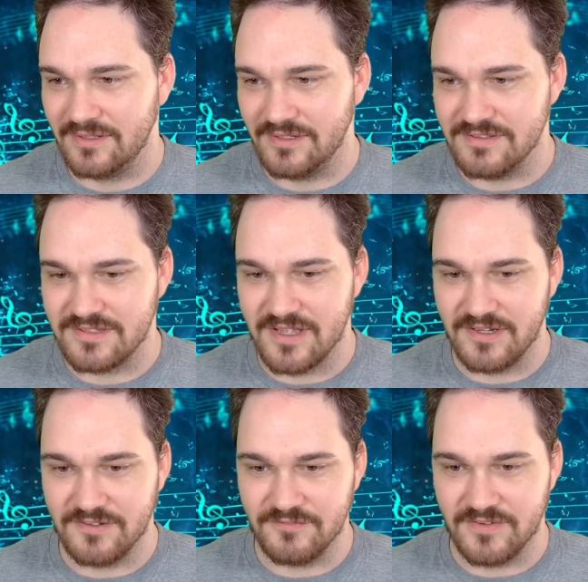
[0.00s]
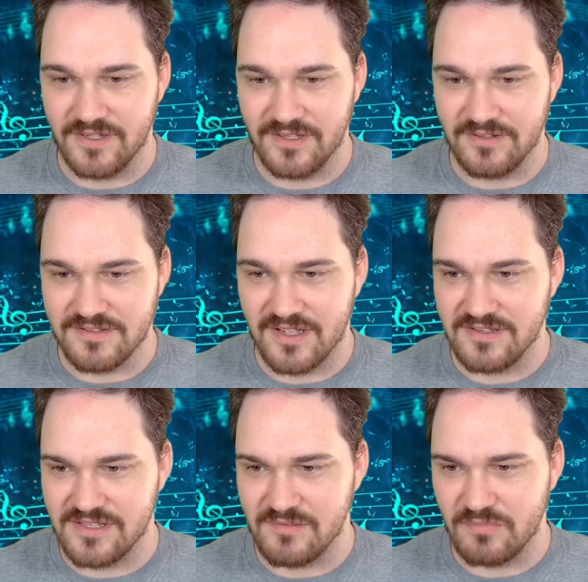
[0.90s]
instead of The
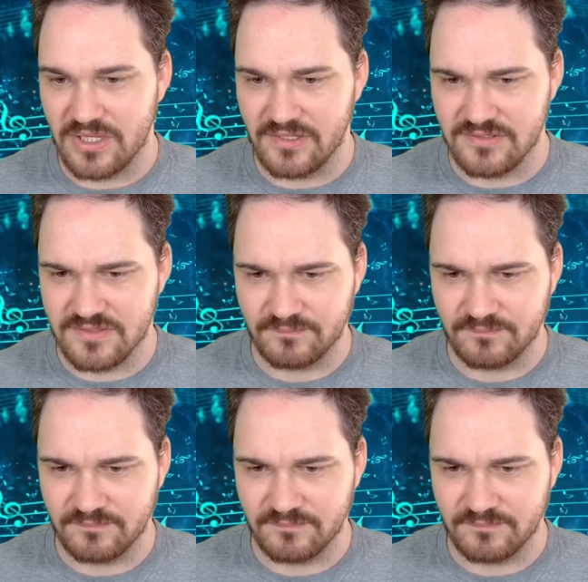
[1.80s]
Ties That Bind.